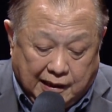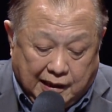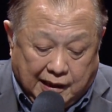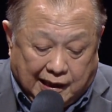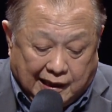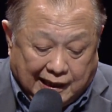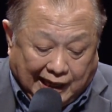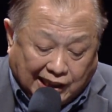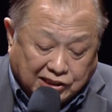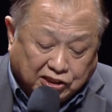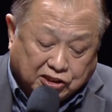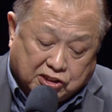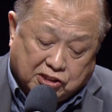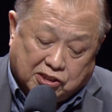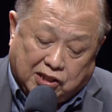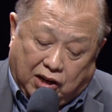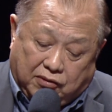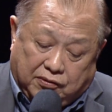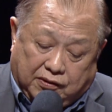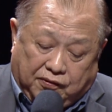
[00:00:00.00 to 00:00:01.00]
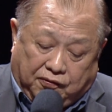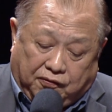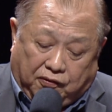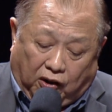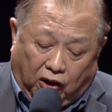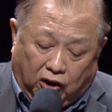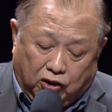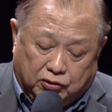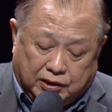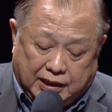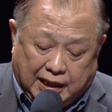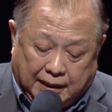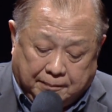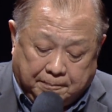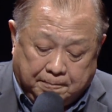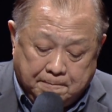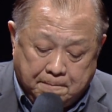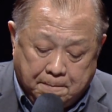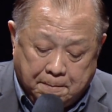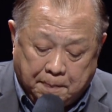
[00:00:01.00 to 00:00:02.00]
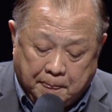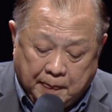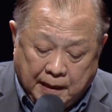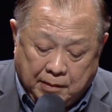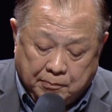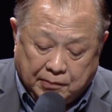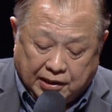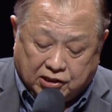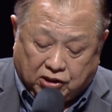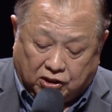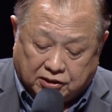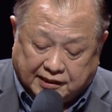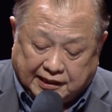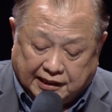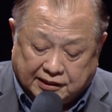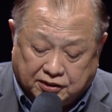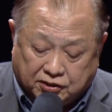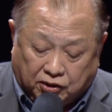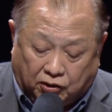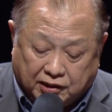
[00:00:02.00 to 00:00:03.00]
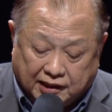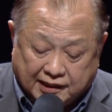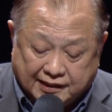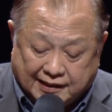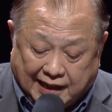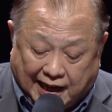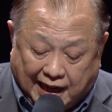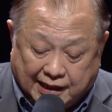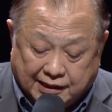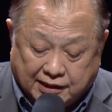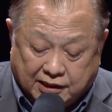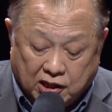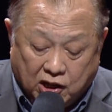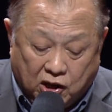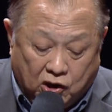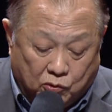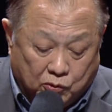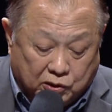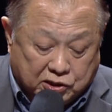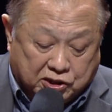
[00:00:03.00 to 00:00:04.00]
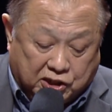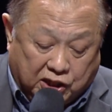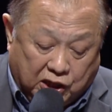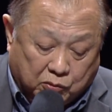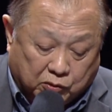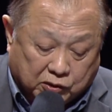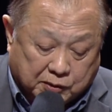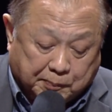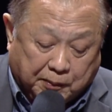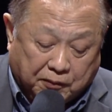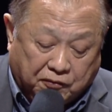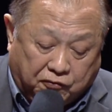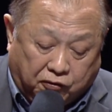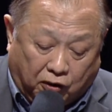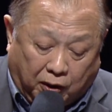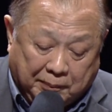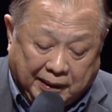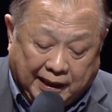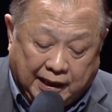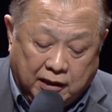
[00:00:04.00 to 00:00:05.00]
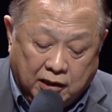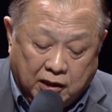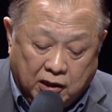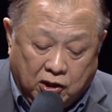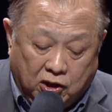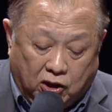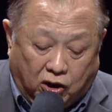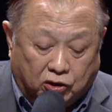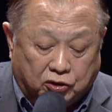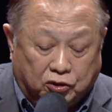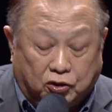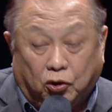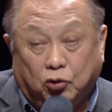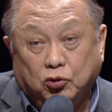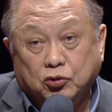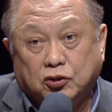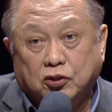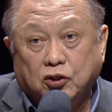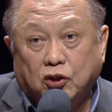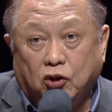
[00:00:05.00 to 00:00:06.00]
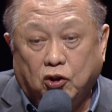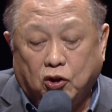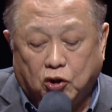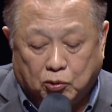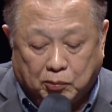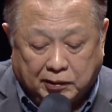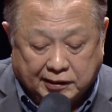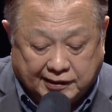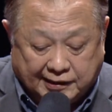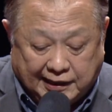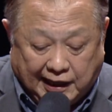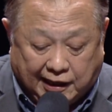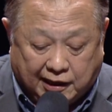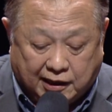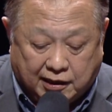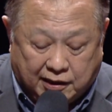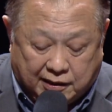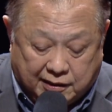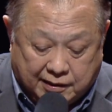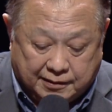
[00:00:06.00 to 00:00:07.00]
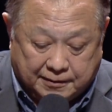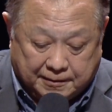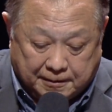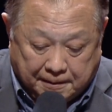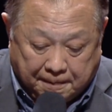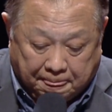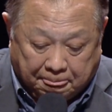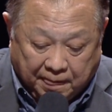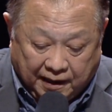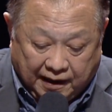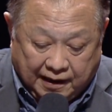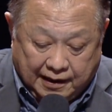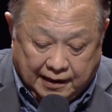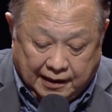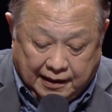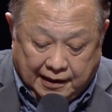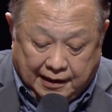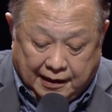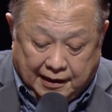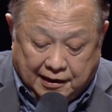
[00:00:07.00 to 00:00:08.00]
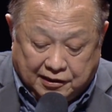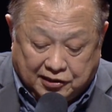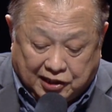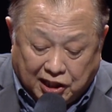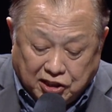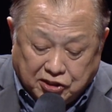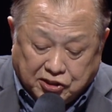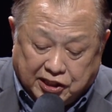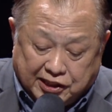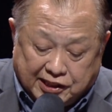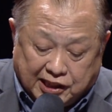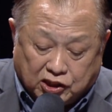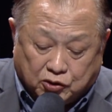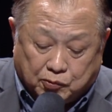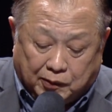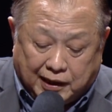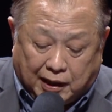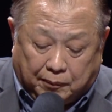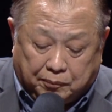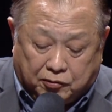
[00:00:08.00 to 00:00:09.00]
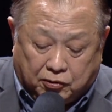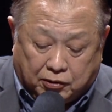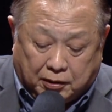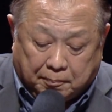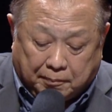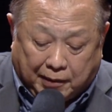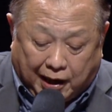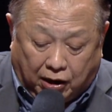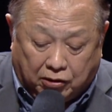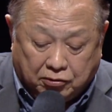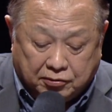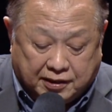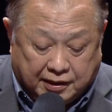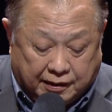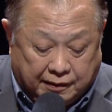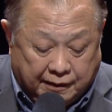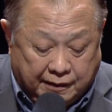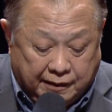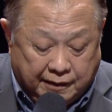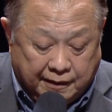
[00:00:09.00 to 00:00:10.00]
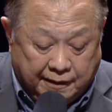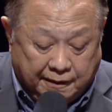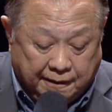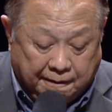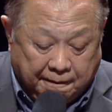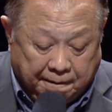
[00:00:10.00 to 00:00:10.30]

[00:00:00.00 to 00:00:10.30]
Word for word: A large crowd followed him because they saw the signs which he was performing on those who were sick. Then Jesus went up to the mountain